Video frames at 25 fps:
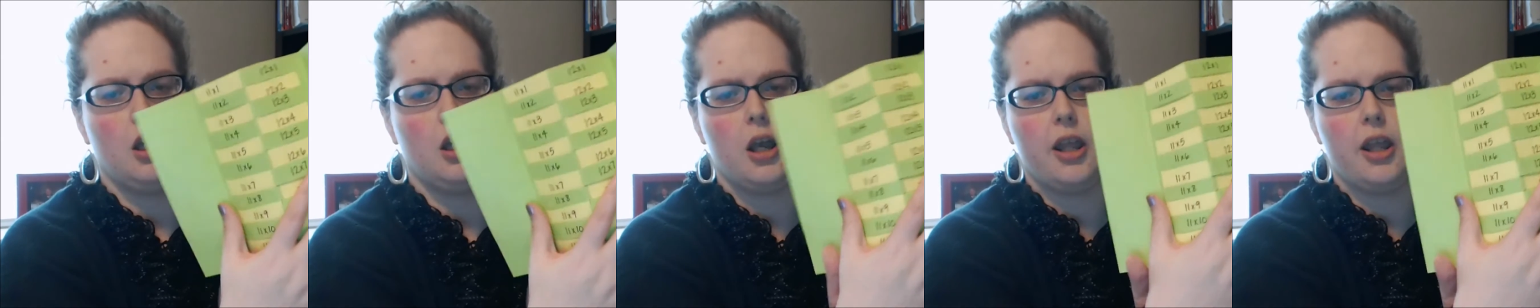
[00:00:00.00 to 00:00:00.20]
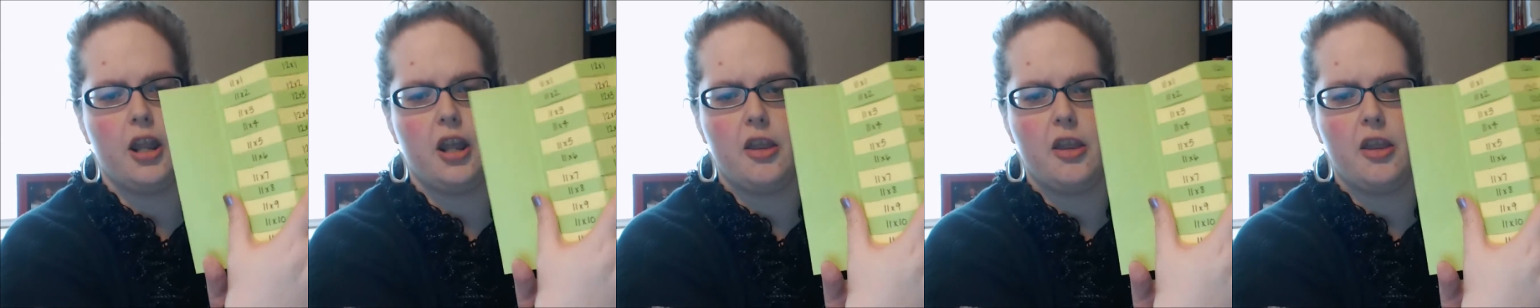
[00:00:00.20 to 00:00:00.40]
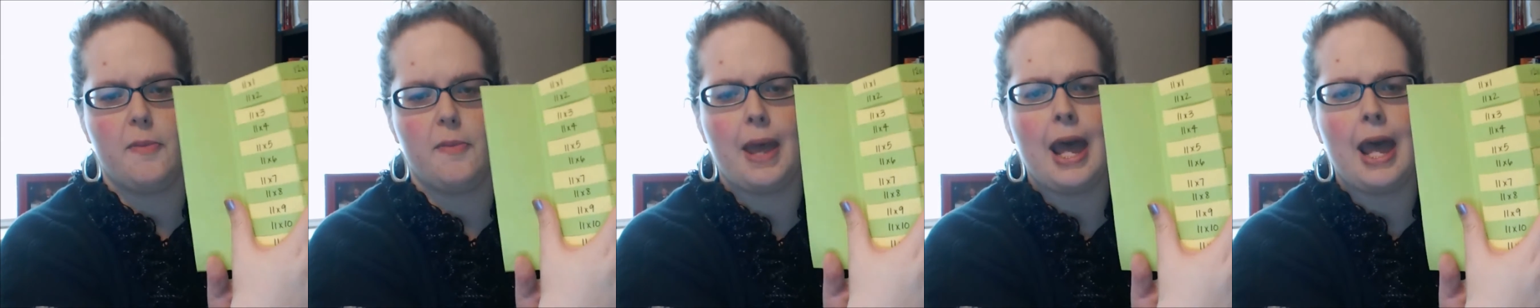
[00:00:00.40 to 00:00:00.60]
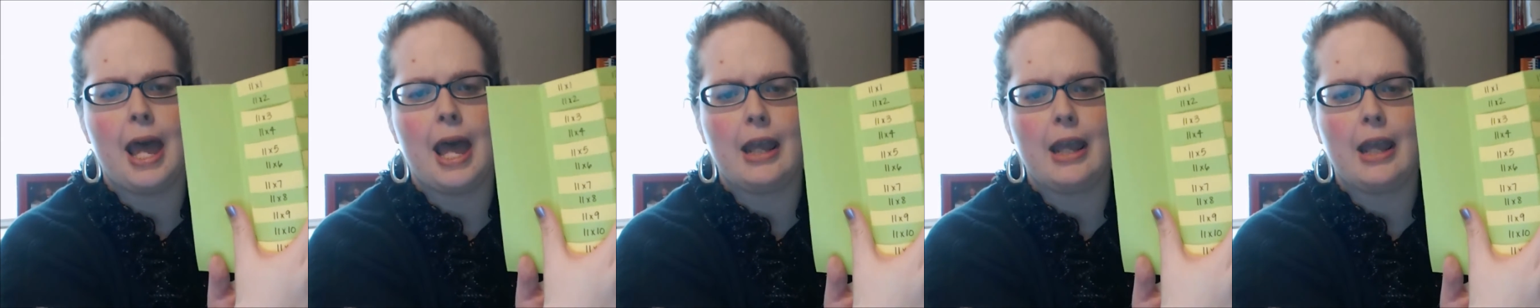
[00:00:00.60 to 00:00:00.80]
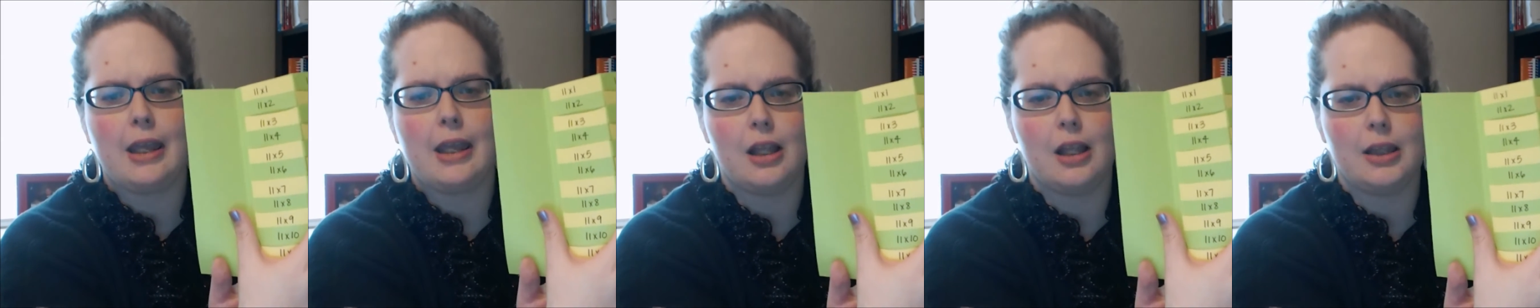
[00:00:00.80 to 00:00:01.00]
And on the
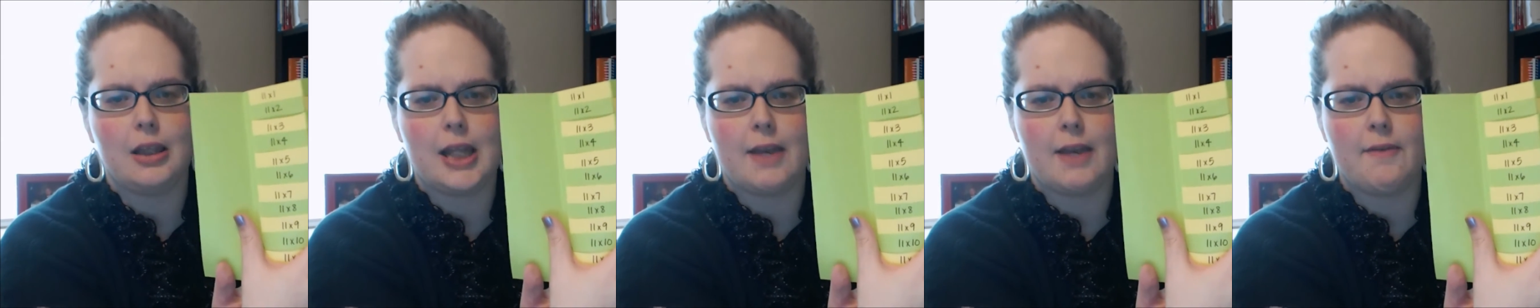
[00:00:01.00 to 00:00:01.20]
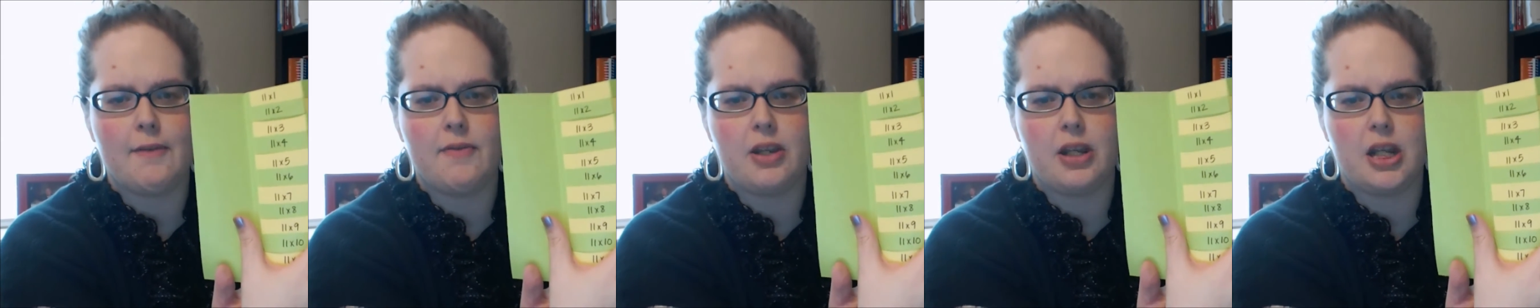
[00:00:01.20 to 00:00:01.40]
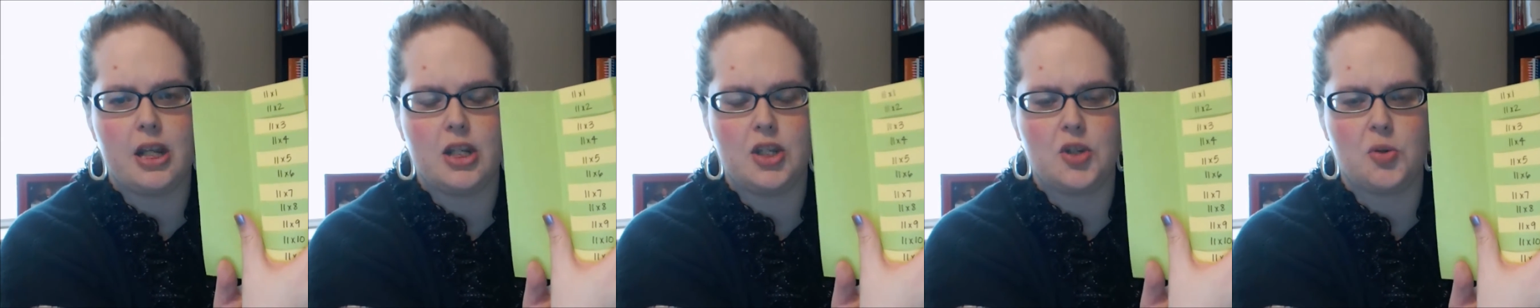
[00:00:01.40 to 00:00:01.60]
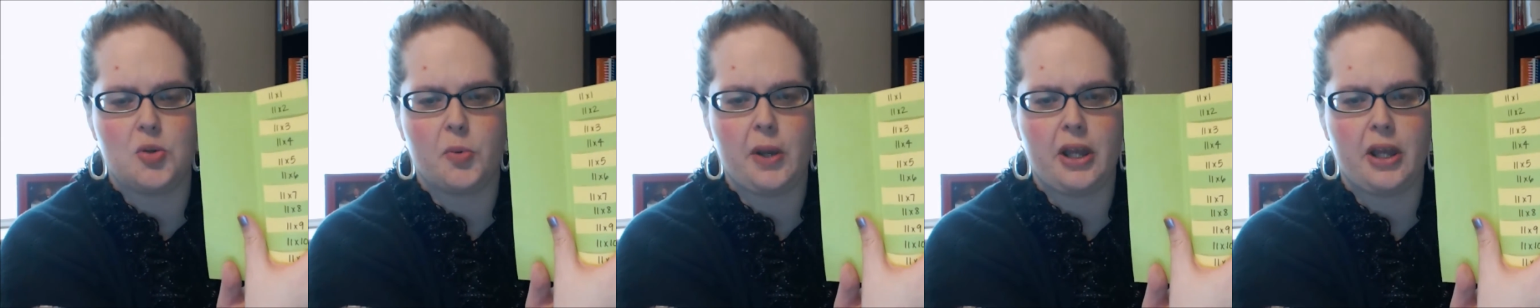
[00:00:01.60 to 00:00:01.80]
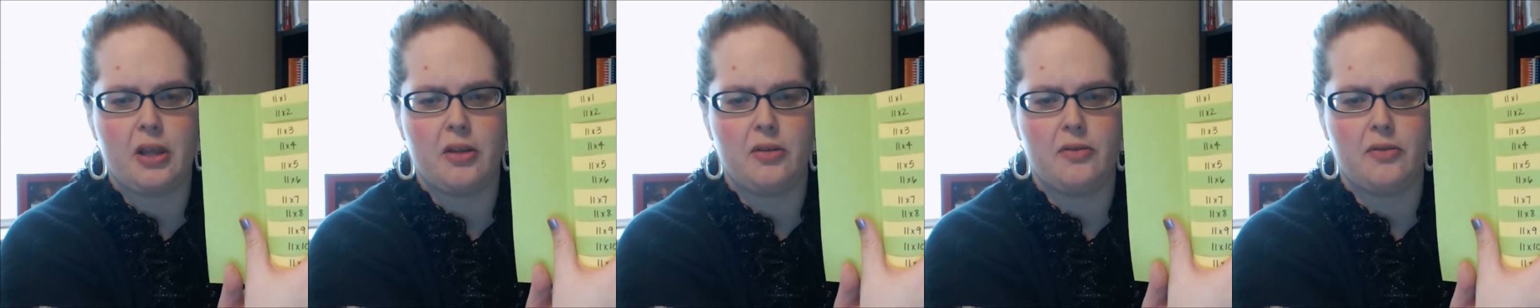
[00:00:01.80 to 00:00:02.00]
back, 11 and
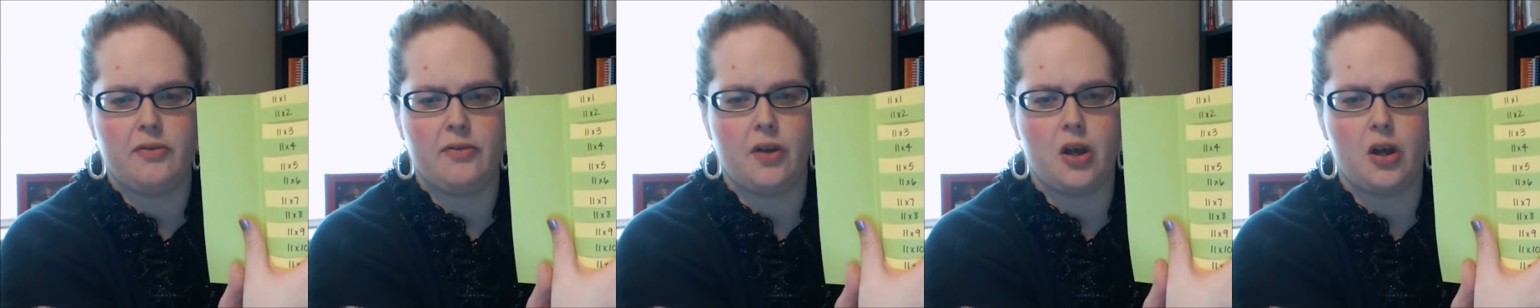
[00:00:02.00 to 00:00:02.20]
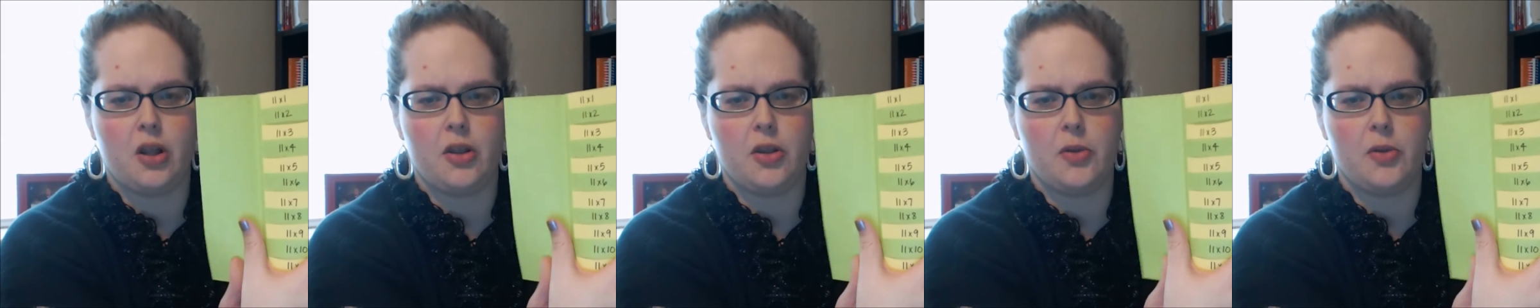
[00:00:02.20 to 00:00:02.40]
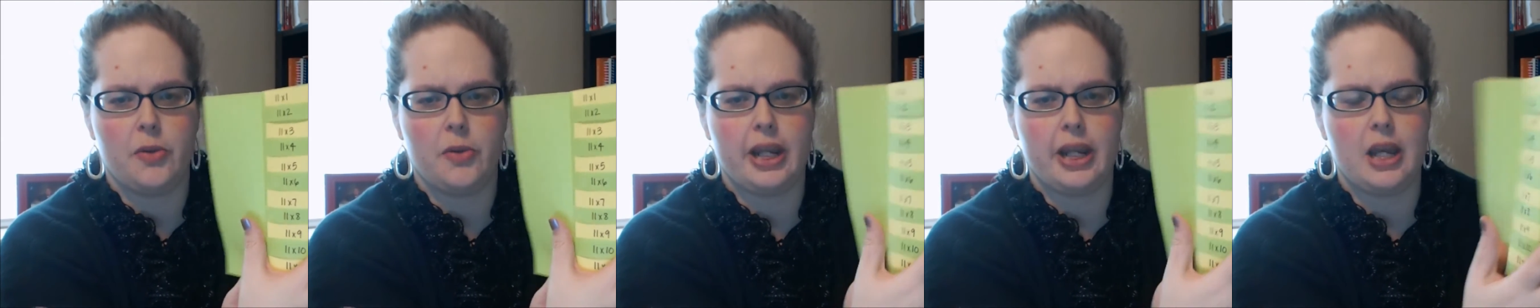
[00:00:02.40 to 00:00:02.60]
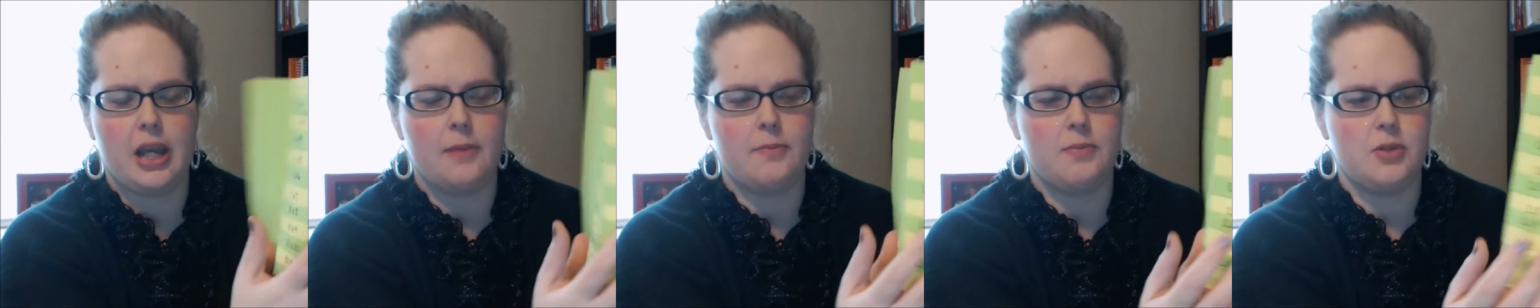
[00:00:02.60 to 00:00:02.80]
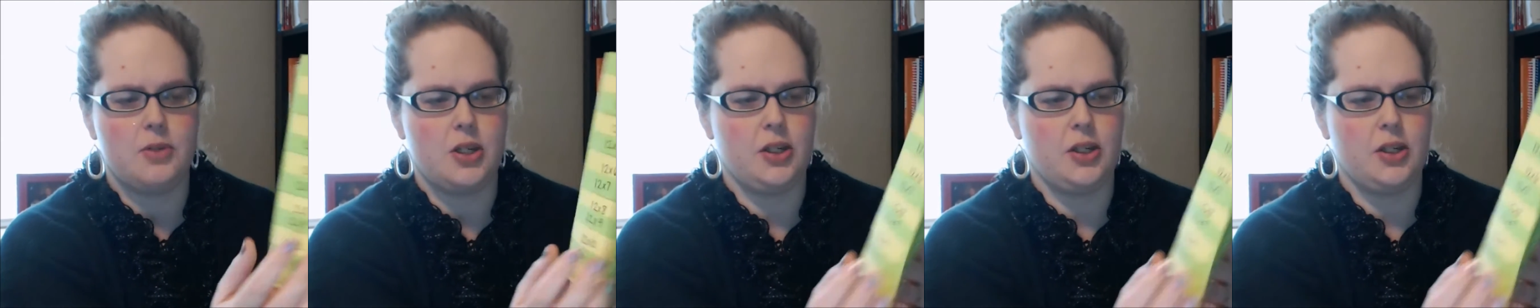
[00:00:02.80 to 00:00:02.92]
12 all the way up